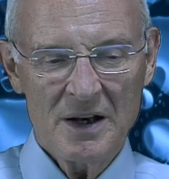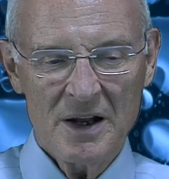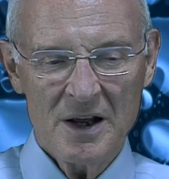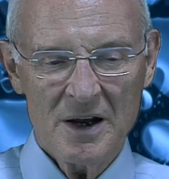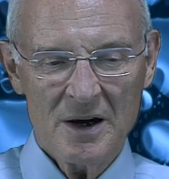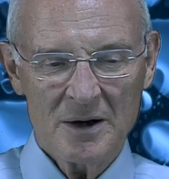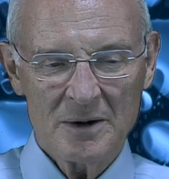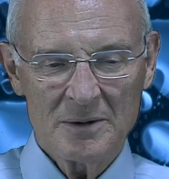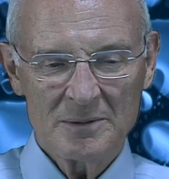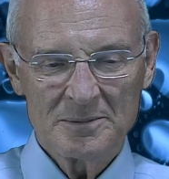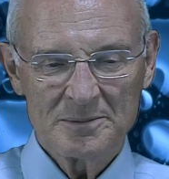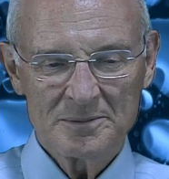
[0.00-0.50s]

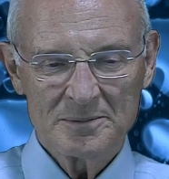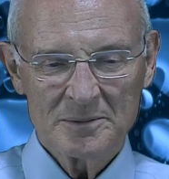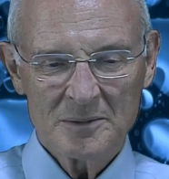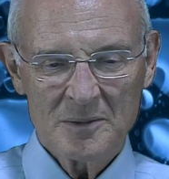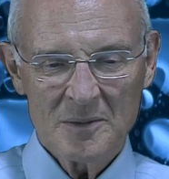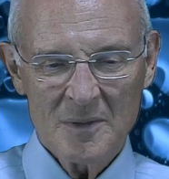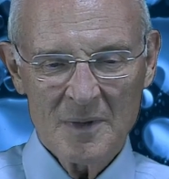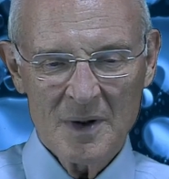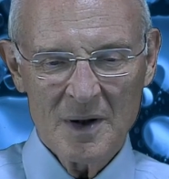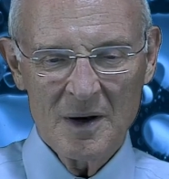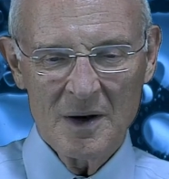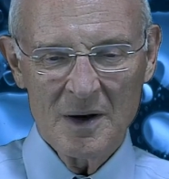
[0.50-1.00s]
here.
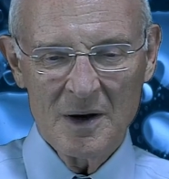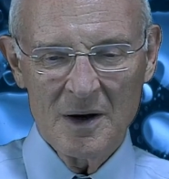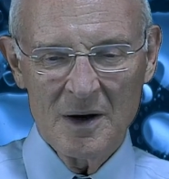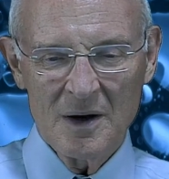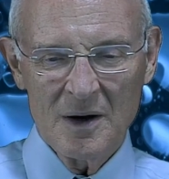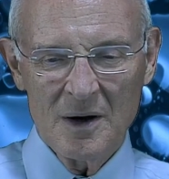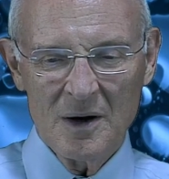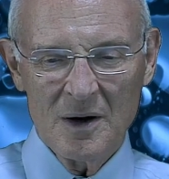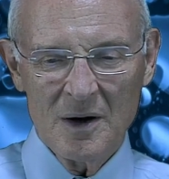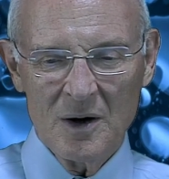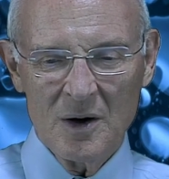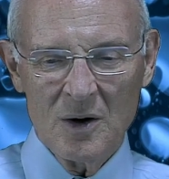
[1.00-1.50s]

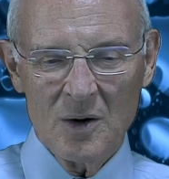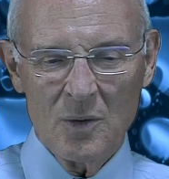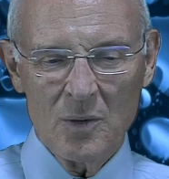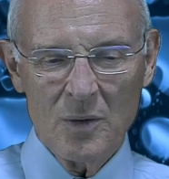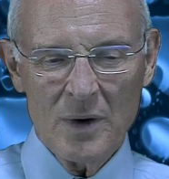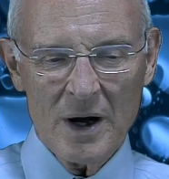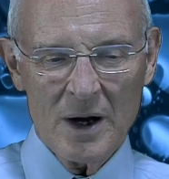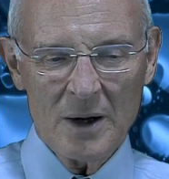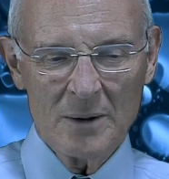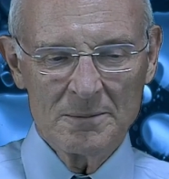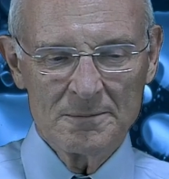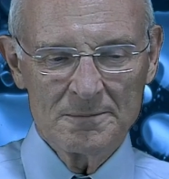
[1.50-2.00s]

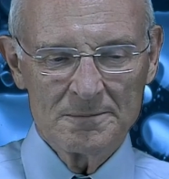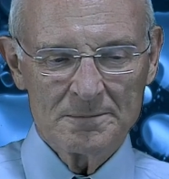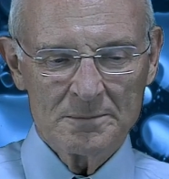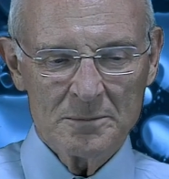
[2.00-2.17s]
Well,